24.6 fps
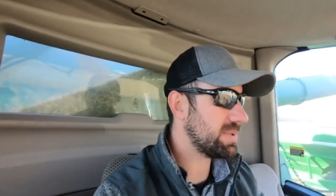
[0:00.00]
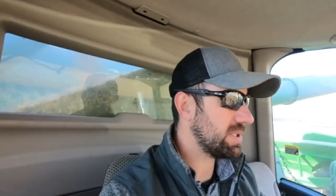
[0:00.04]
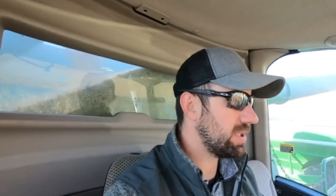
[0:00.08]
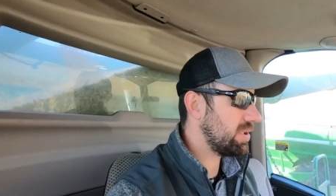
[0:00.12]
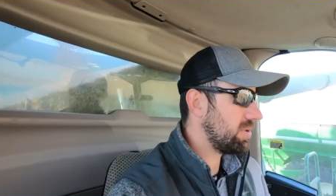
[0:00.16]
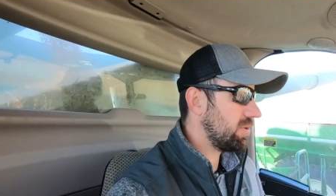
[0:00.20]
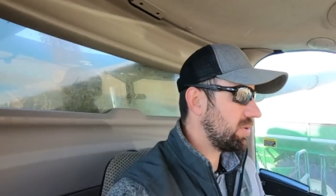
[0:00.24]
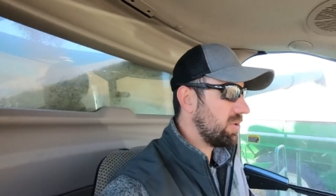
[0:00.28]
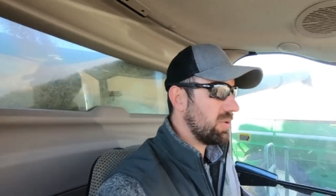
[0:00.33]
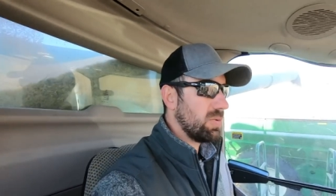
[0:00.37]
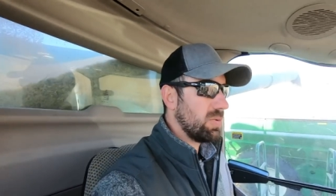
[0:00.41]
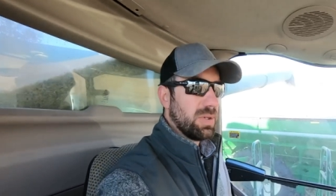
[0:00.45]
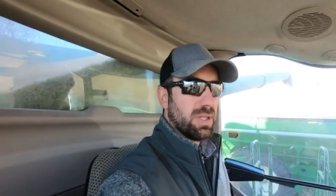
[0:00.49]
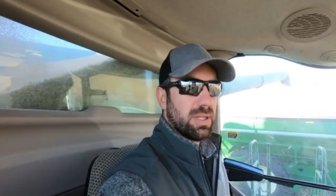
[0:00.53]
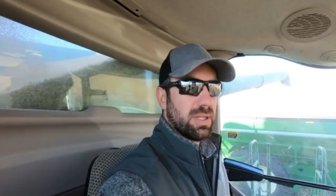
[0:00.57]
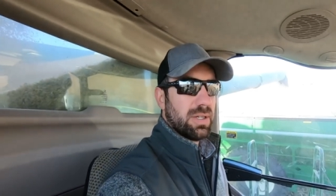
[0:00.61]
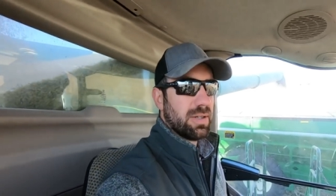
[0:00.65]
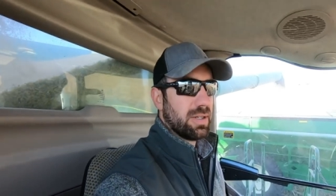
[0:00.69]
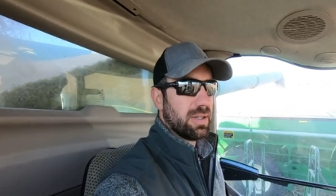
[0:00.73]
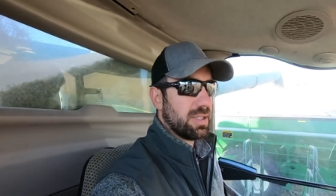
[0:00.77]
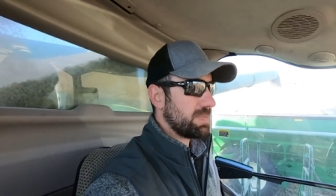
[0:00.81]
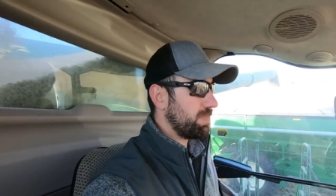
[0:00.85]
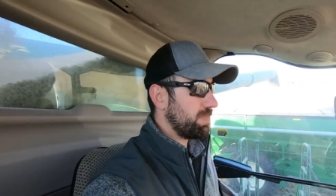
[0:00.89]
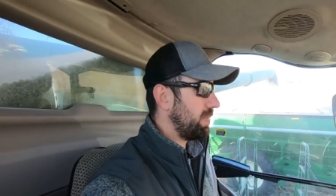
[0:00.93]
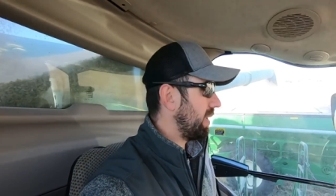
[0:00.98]
I don't know
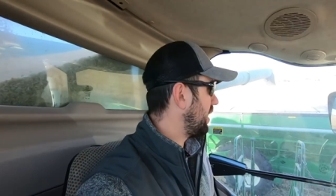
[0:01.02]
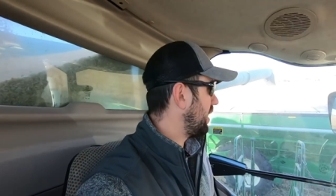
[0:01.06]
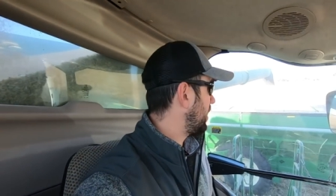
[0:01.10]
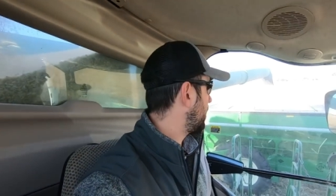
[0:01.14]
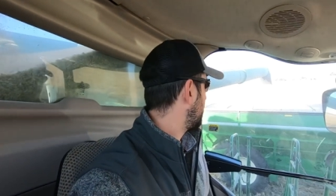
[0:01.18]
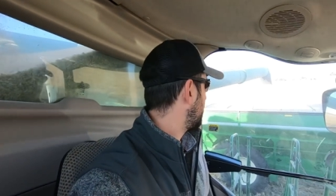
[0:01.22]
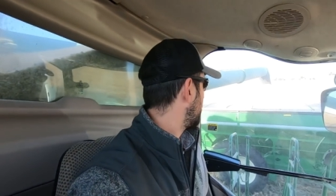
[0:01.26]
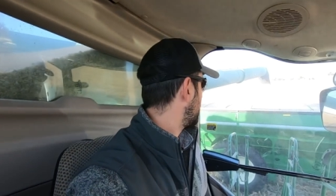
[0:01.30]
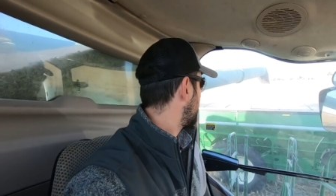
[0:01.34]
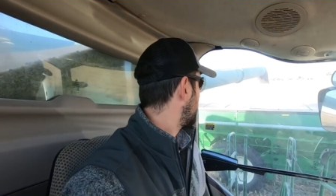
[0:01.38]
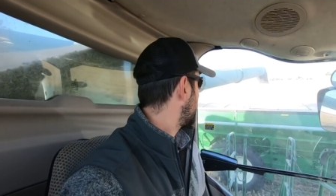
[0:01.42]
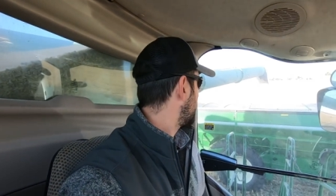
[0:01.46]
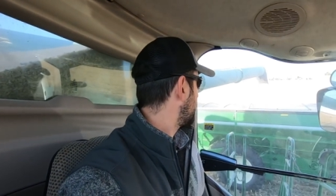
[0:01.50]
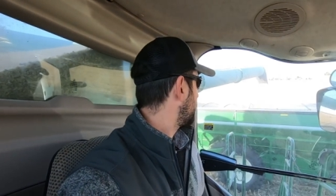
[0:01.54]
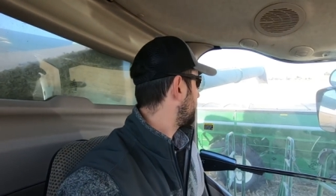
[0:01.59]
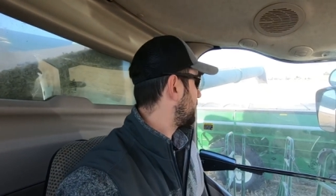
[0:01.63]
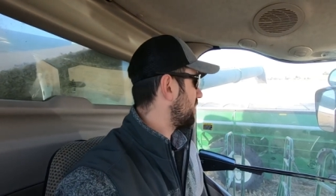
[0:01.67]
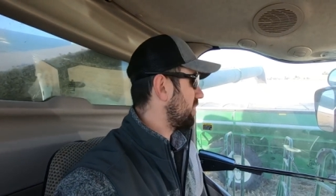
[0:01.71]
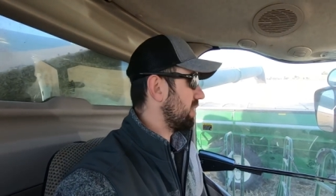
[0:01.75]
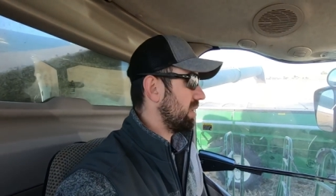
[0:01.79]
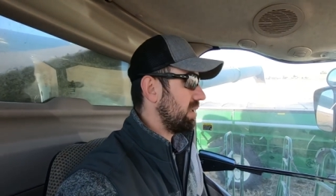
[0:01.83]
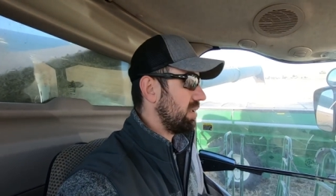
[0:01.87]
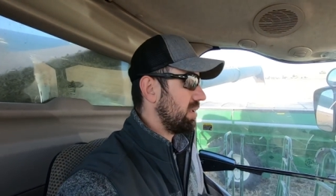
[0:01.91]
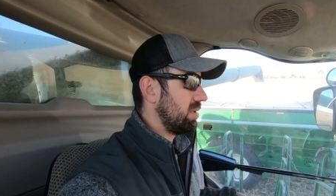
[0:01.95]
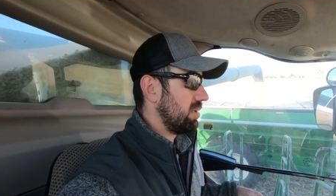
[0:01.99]
whether it's bad or not,
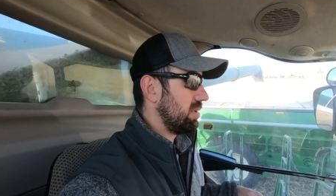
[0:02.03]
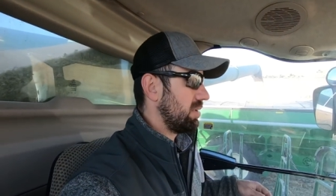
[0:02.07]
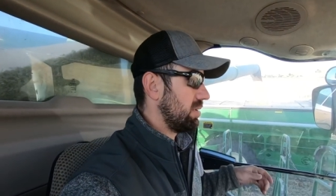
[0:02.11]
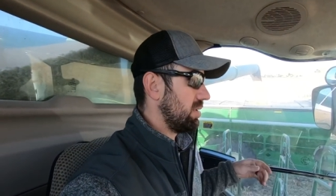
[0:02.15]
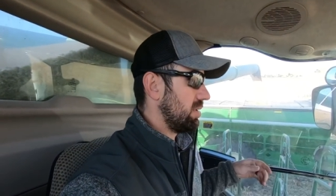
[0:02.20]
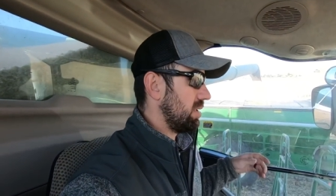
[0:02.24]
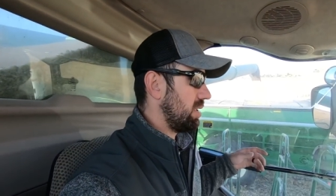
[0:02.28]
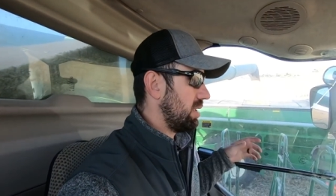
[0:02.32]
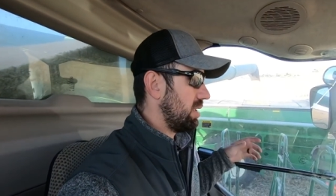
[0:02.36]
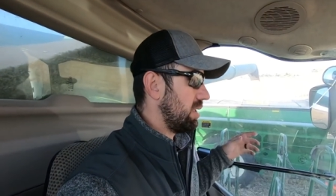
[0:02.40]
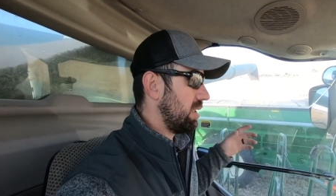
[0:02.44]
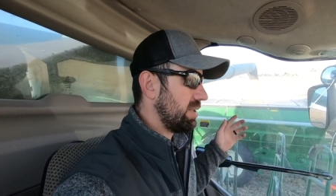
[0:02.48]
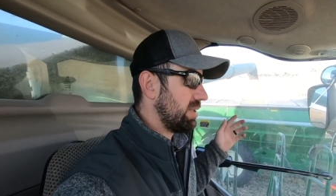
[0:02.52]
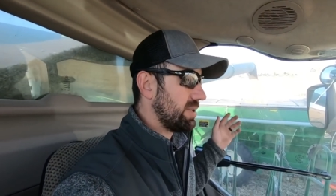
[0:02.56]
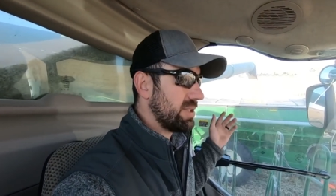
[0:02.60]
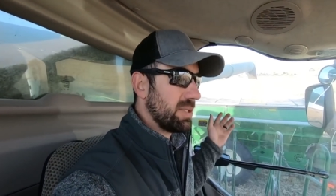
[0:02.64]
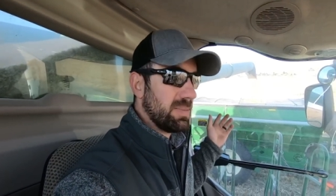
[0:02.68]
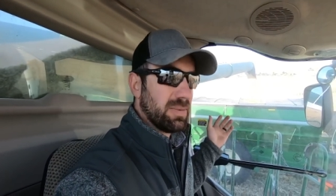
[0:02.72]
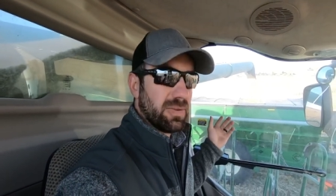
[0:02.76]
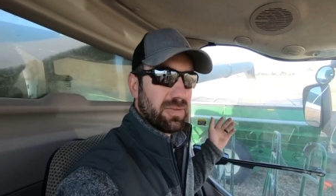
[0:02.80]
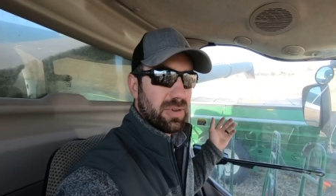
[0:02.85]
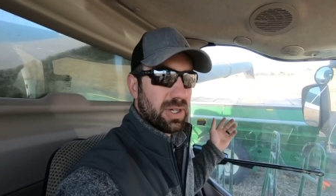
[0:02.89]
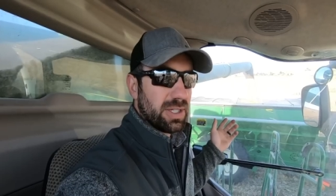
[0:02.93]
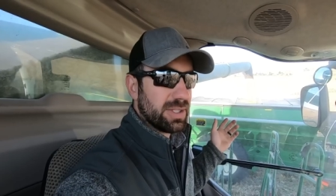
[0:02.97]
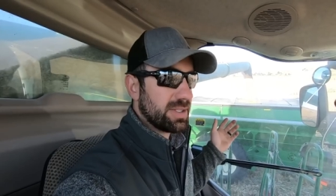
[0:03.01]
but on some
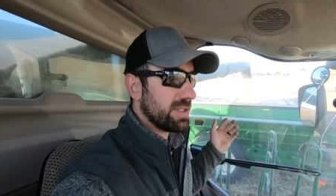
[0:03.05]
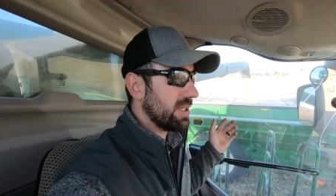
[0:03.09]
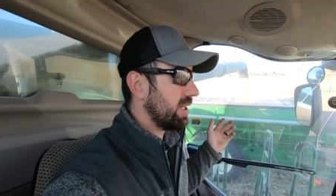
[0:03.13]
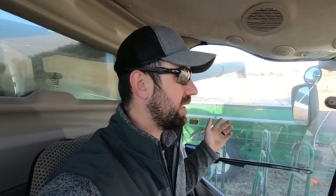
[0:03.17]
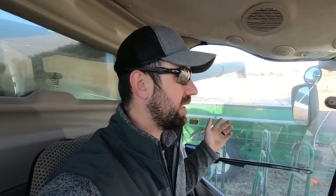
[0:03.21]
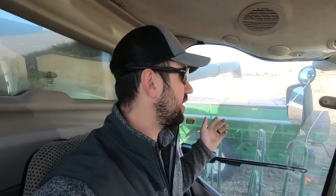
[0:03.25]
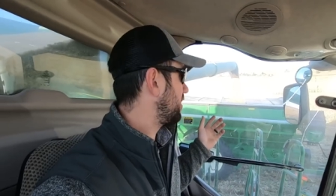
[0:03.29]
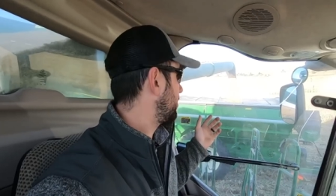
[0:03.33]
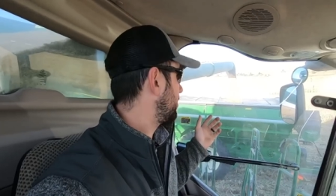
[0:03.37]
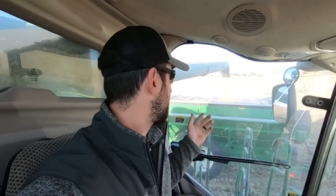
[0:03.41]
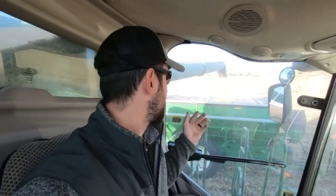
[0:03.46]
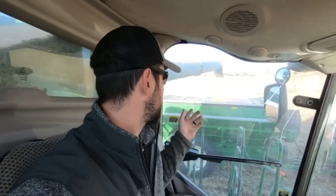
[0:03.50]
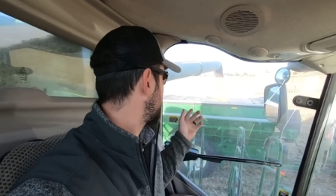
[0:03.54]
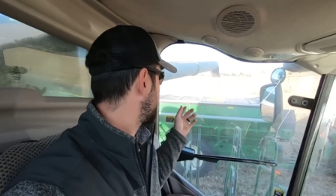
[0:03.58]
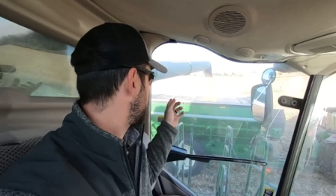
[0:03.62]
of our side hills, we